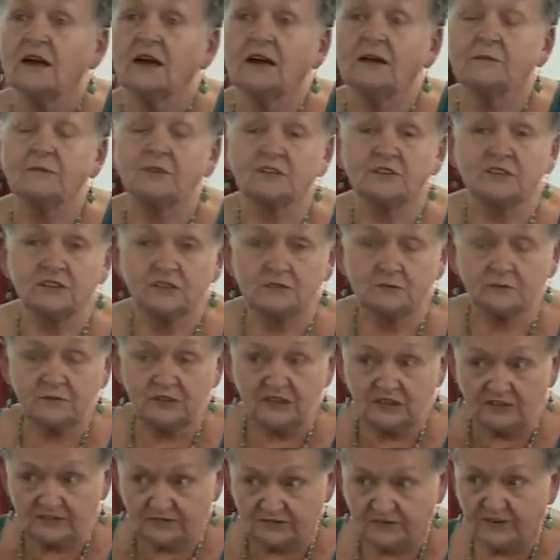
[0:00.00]
Um, it can
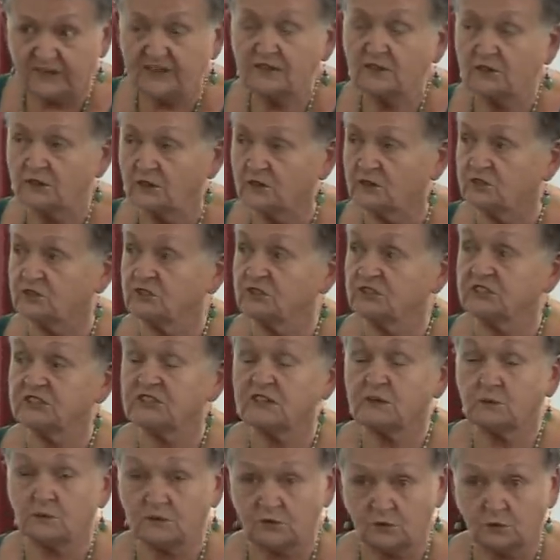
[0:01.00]
be fecal
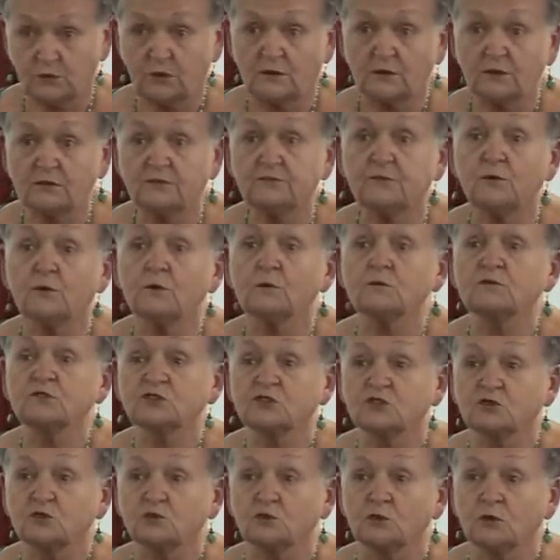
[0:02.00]
urgency with
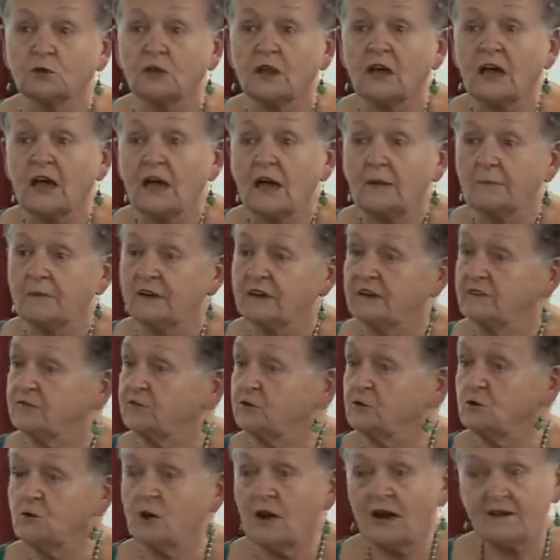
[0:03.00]
well-formed stool. But
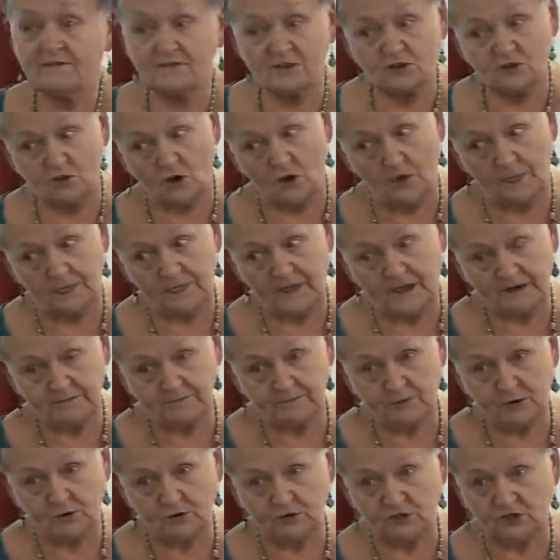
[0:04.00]
if you haven't got
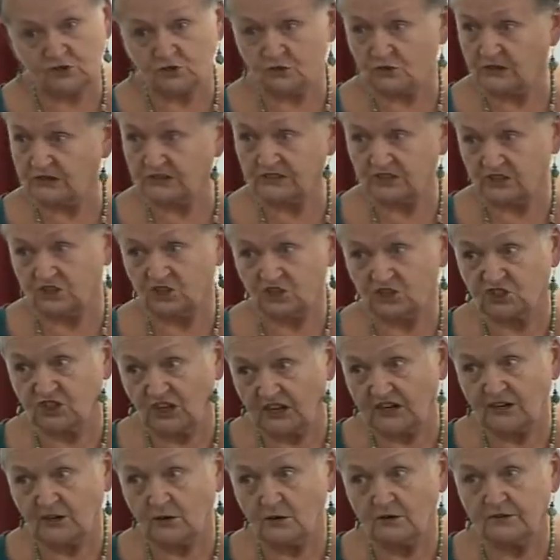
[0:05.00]
that purse string to
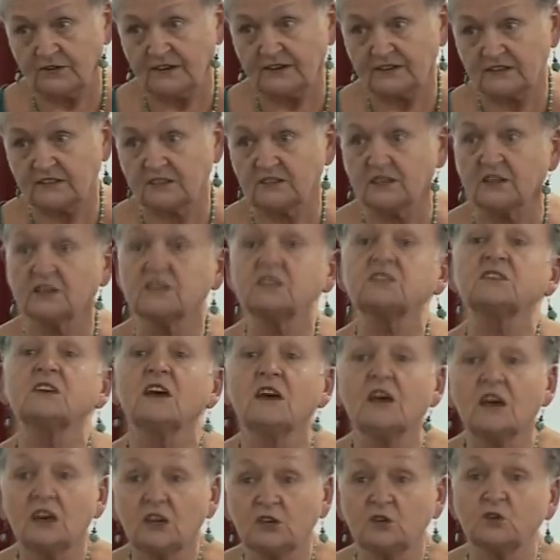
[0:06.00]
shut it off underneath,
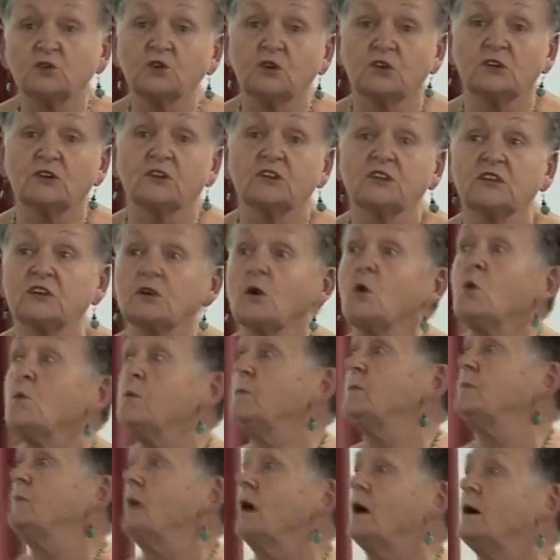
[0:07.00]
you're going to think,
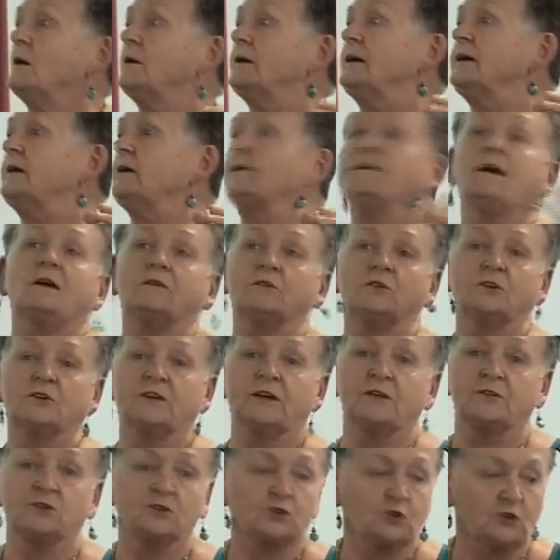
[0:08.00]
oh, oh, here, I've got
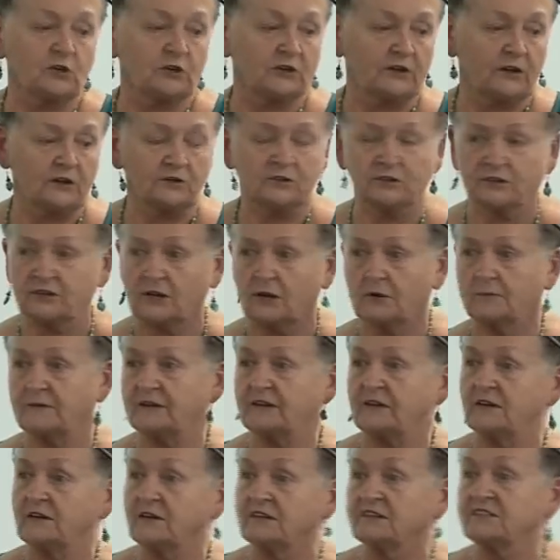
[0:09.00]
to go to the toilet. I've got to go
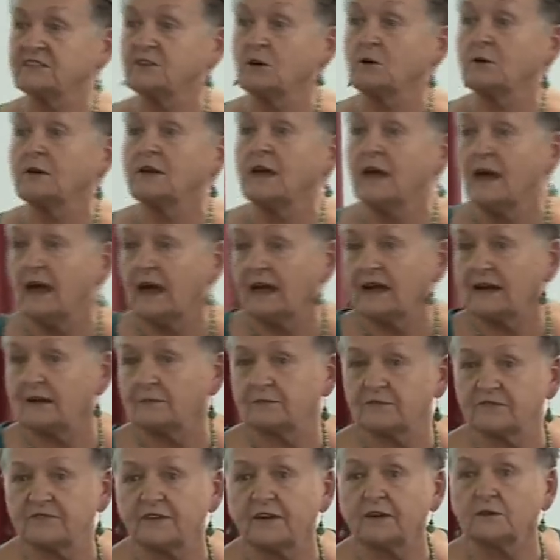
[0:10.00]
immediately. Sorry, hang
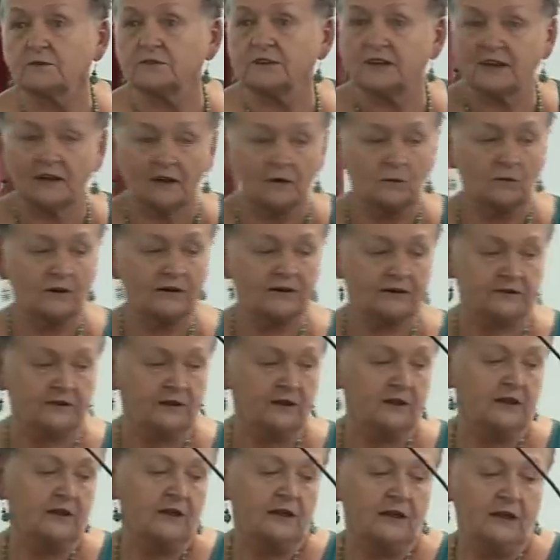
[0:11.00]
up the phone, can't wait.
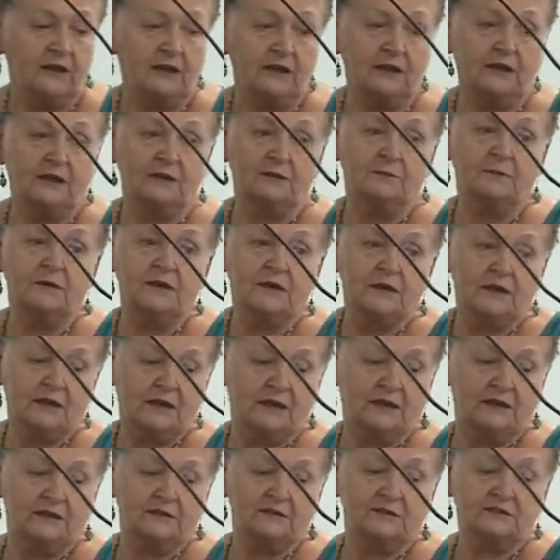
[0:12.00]
Um,
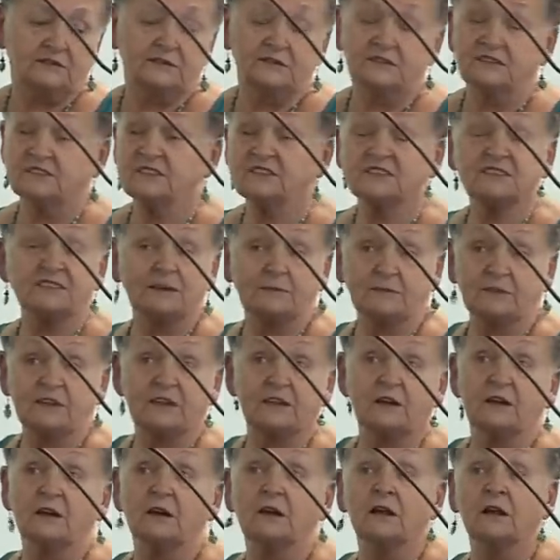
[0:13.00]
and this is
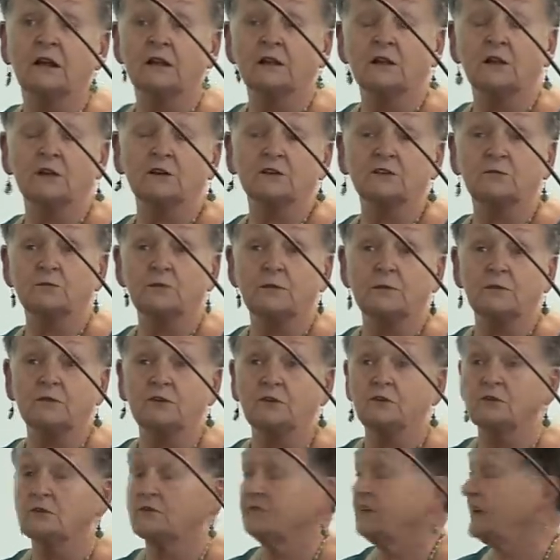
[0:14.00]
something a lot of
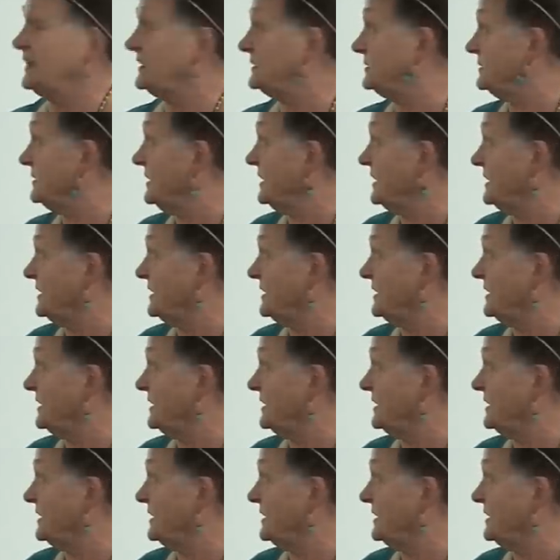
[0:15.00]
women who've had